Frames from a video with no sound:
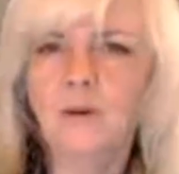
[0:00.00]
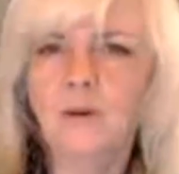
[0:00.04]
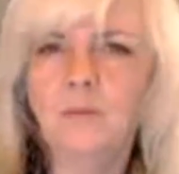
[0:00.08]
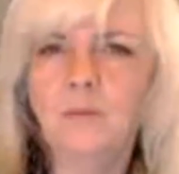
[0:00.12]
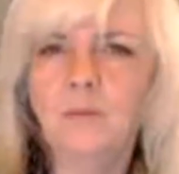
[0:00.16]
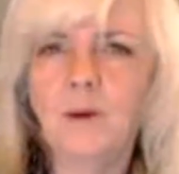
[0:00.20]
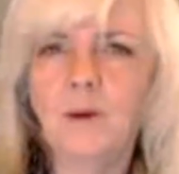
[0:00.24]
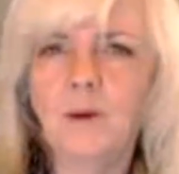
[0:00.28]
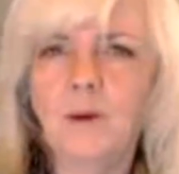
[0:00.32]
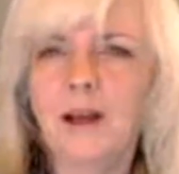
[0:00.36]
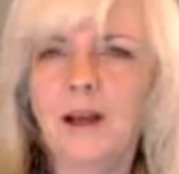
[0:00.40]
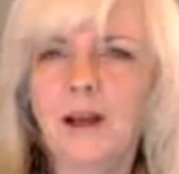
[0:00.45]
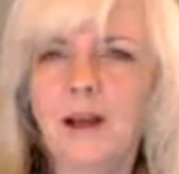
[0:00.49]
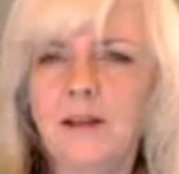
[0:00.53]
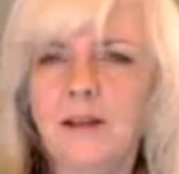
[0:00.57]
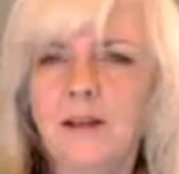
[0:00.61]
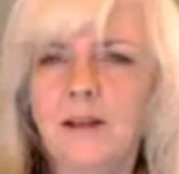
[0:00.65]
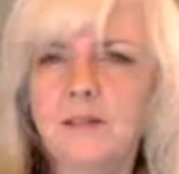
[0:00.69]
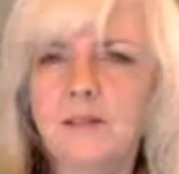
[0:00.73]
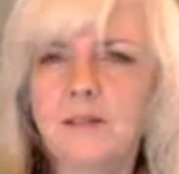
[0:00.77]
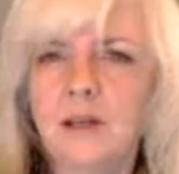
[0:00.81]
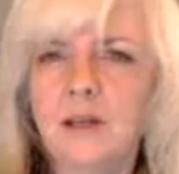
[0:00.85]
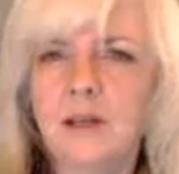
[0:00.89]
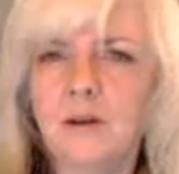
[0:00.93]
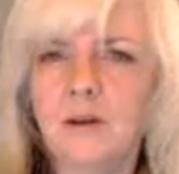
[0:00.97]
by
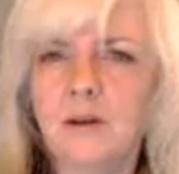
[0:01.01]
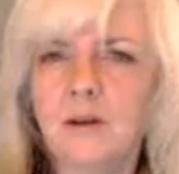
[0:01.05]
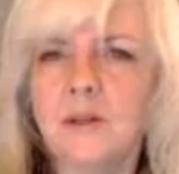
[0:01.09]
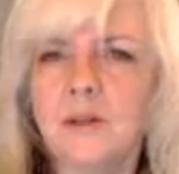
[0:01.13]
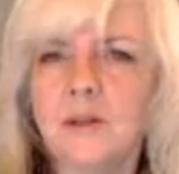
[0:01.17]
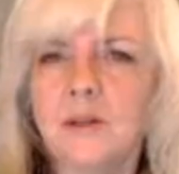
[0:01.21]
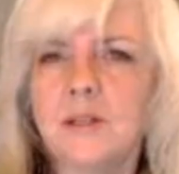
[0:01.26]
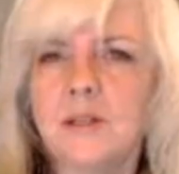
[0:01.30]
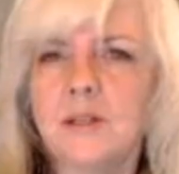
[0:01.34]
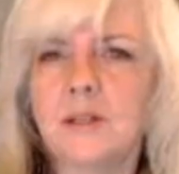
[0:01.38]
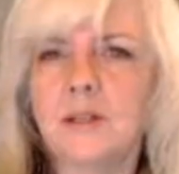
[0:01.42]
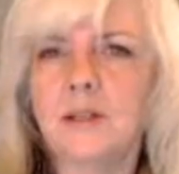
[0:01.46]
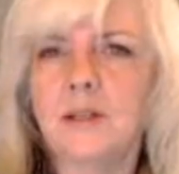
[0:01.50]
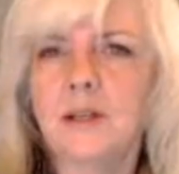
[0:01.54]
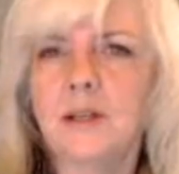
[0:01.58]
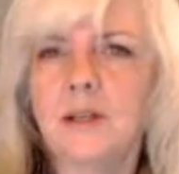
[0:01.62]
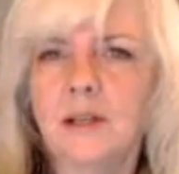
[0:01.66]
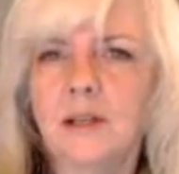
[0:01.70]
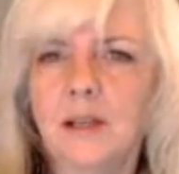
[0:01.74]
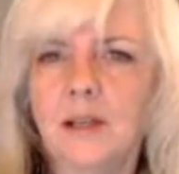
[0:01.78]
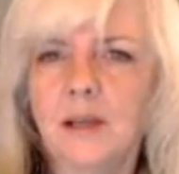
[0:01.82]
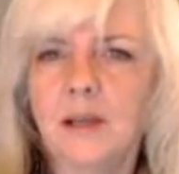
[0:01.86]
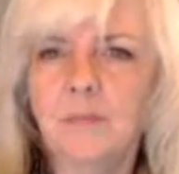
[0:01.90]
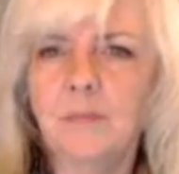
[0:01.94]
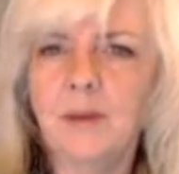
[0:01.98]
terrorists in
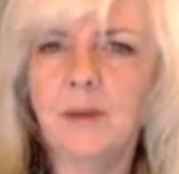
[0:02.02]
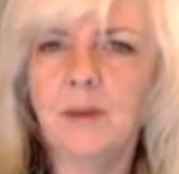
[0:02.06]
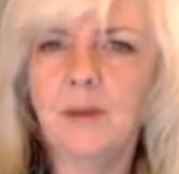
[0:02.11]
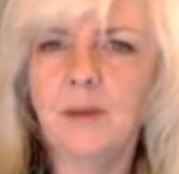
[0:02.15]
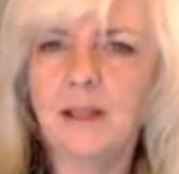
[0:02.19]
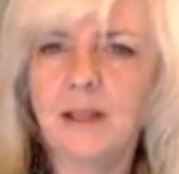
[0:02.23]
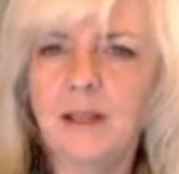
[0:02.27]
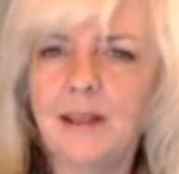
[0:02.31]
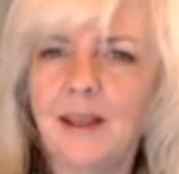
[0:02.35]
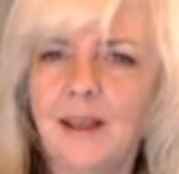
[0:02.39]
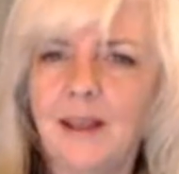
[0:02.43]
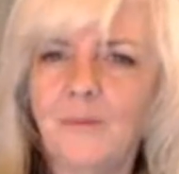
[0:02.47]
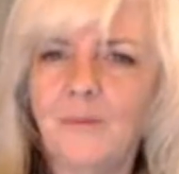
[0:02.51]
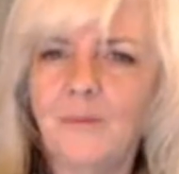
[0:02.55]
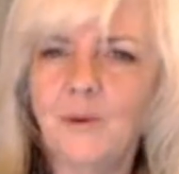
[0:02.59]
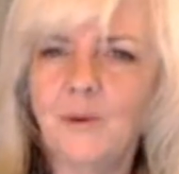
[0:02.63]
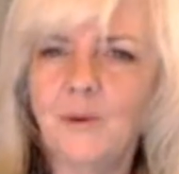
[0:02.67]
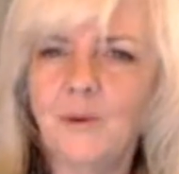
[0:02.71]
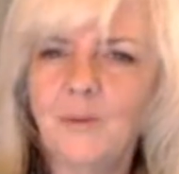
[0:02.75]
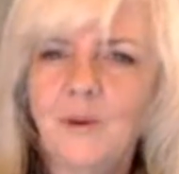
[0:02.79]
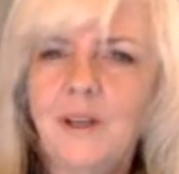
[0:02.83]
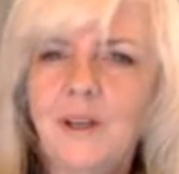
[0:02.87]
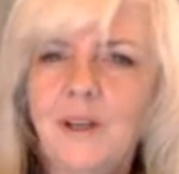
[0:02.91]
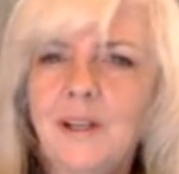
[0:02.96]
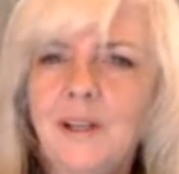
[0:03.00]
Idlib, and they were
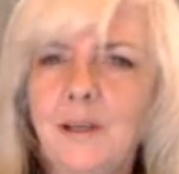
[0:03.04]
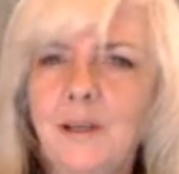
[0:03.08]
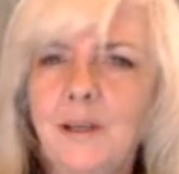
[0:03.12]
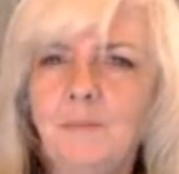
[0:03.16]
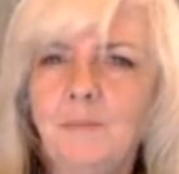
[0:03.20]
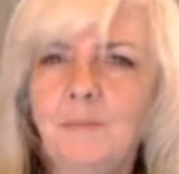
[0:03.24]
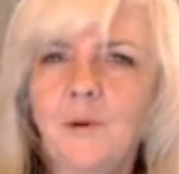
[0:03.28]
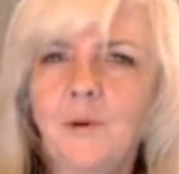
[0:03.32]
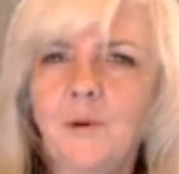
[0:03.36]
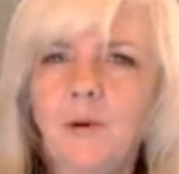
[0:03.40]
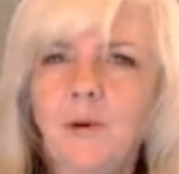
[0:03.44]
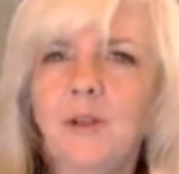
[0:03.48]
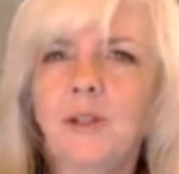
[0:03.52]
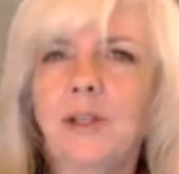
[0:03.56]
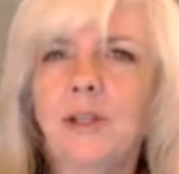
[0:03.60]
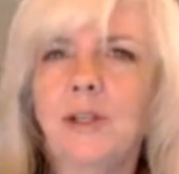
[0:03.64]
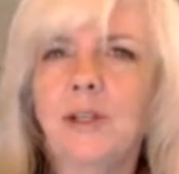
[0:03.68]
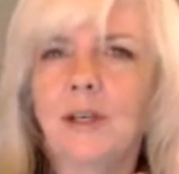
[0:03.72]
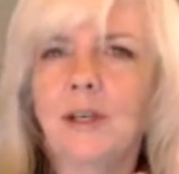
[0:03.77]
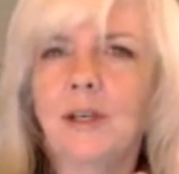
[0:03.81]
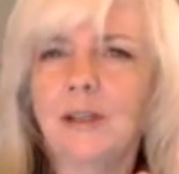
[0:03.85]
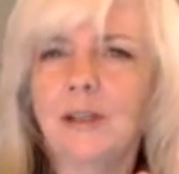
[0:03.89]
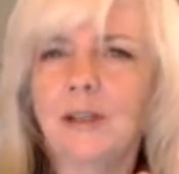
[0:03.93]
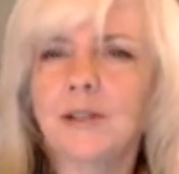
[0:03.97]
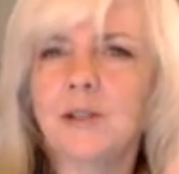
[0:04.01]
really pushing
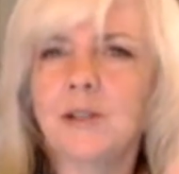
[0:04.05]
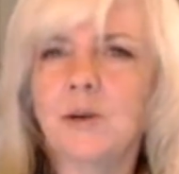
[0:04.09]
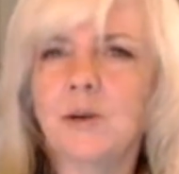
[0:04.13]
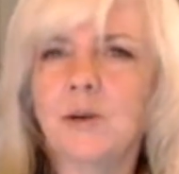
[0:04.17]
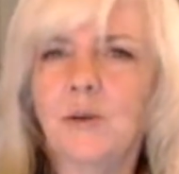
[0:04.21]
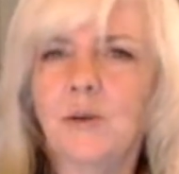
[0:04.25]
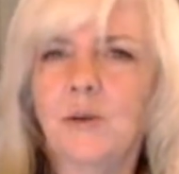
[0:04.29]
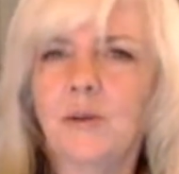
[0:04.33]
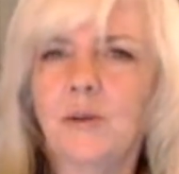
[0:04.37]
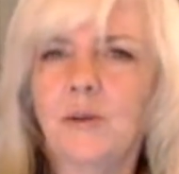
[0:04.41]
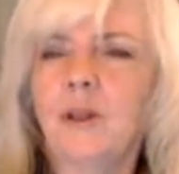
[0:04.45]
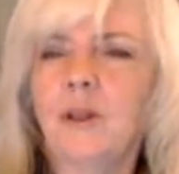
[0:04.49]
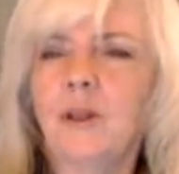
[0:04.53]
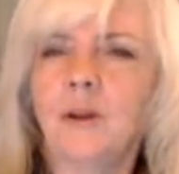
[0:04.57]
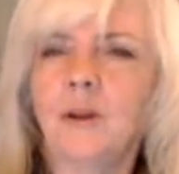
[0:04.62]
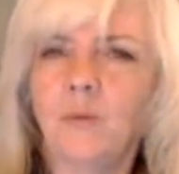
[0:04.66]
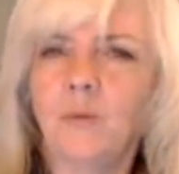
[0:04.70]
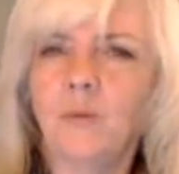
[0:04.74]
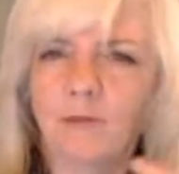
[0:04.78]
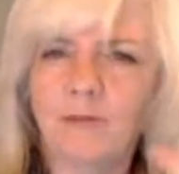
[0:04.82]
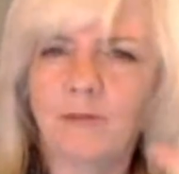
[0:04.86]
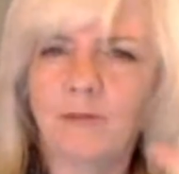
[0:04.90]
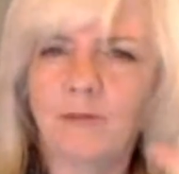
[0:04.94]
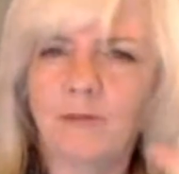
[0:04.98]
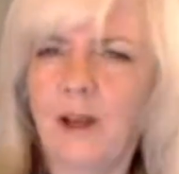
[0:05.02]
this whole thing that we're
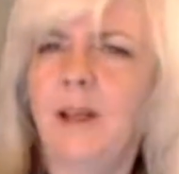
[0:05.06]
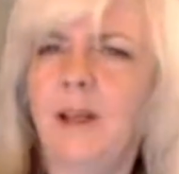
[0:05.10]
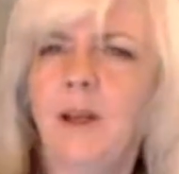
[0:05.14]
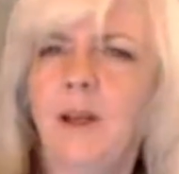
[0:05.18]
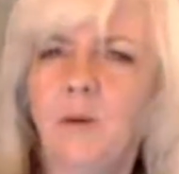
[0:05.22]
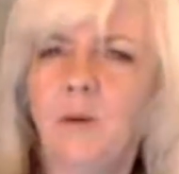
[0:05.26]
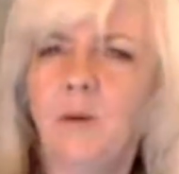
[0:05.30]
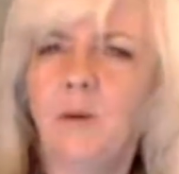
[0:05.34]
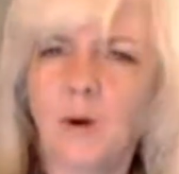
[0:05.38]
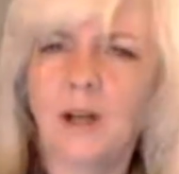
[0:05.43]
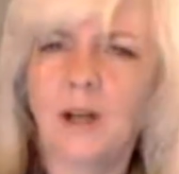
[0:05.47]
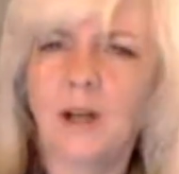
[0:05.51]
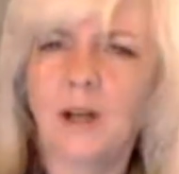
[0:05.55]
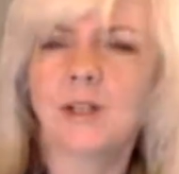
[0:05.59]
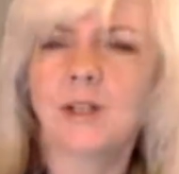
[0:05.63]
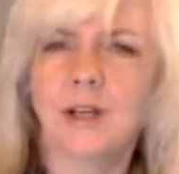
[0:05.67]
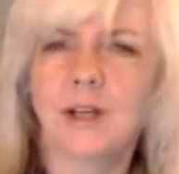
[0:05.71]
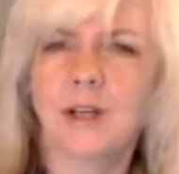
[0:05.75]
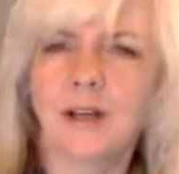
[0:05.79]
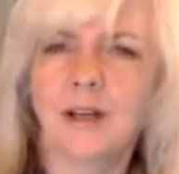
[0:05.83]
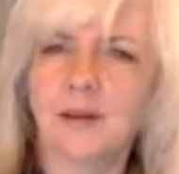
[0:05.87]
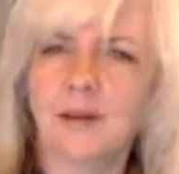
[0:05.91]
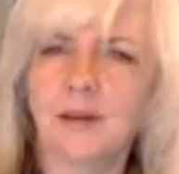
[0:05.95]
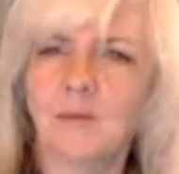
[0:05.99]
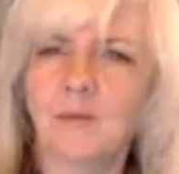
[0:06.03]
fighting Russia
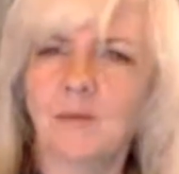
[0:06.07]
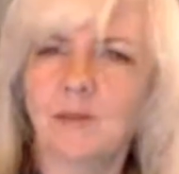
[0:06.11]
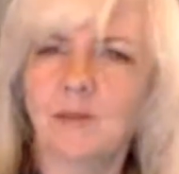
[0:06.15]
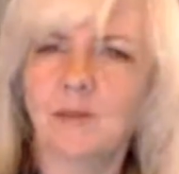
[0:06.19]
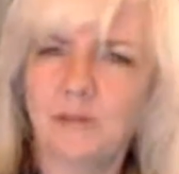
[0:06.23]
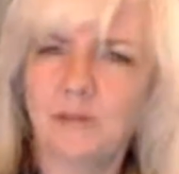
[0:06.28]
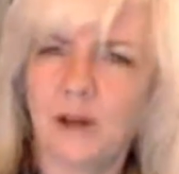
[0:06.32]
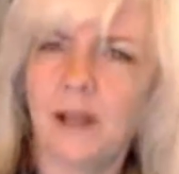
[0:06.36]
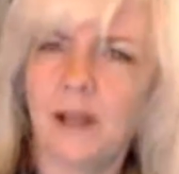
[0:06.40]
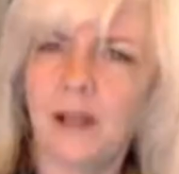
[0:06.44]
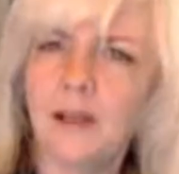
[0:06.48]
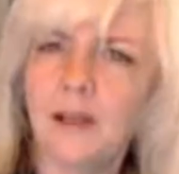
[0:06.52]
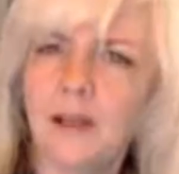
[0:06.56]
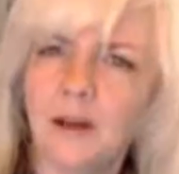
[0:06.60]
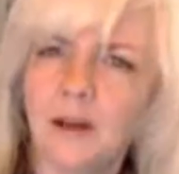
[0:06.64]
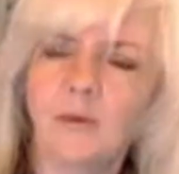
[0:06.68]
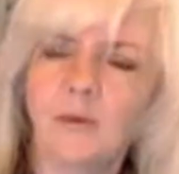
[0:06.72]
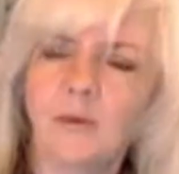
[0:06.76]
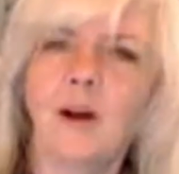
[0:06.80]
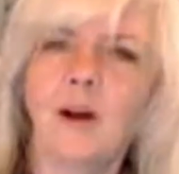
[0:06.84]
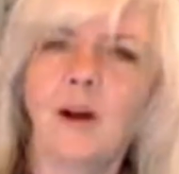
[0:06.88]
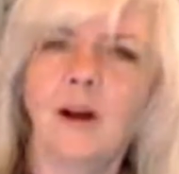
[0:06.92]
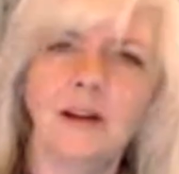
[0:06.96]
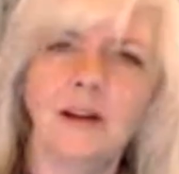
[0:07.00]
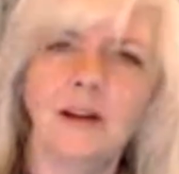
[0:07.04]
and we're fighting
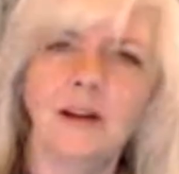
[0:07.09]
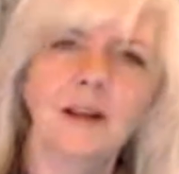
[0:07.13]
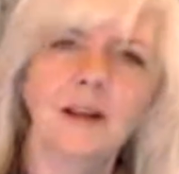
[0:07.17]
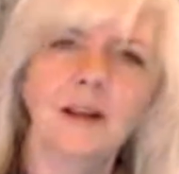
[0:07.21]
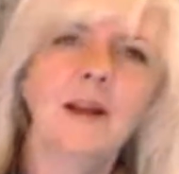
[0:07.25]
Iran.